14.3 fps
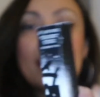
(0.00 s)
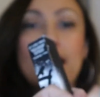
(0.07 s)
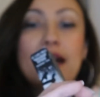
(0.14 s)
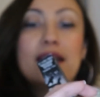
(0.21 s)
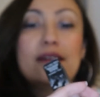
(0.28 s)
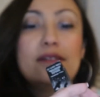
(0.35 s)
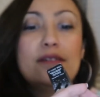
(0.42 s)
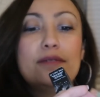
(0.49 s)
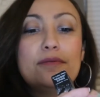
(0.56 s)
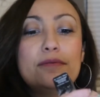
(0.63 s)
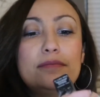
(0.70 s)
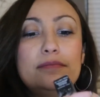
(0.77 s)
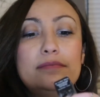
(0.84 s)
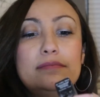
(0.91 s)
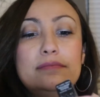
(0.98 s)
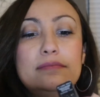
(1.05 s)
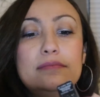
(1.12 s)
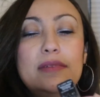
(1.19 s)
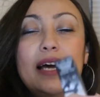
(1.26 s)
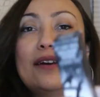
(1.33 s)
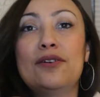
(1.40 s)
I don't know
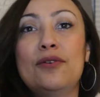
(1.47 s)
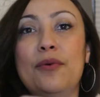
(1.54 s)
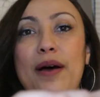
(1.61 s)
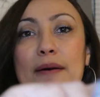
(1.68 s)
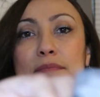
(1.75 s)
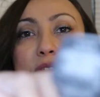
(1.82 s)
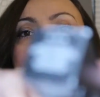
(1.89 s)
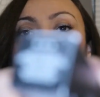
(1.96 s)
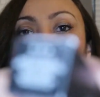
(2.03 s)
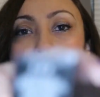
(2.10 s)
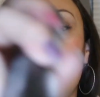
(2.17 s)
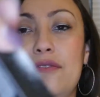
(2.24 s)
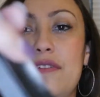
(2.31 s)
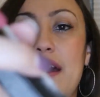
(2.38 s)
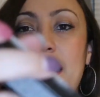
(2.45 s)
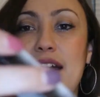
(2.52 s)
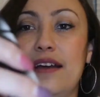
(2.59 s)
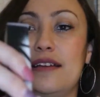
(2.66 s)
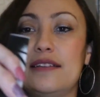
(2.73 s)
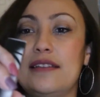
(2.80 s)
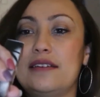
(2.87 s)
why I'm showing you
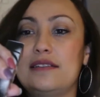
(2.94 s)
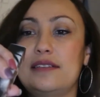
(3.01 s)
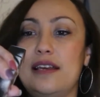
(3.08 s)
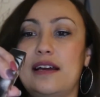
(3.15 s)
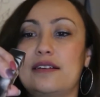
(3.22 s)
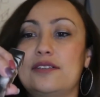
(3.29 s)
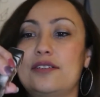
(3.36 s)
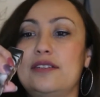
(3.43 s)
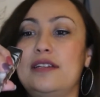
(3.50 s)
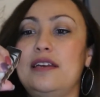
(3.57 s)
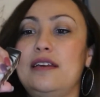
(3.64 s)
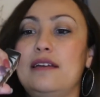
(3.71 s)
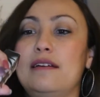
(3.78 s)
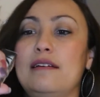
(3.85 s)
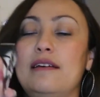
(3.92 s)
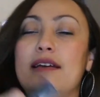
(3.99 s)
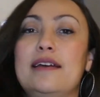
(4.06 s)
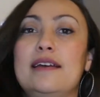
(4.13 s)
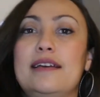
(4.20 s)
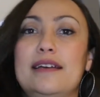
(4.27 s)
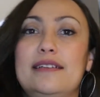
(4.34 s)
that. It's actually
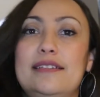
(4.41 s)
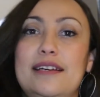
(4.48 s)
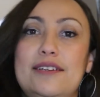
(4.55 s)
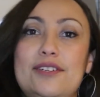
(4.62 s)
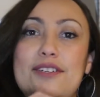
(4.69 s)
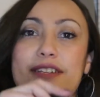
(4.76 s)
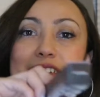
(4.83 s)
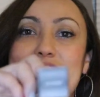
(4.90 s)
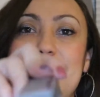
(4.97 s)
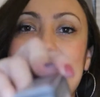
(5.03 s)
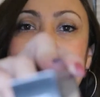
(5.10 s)
this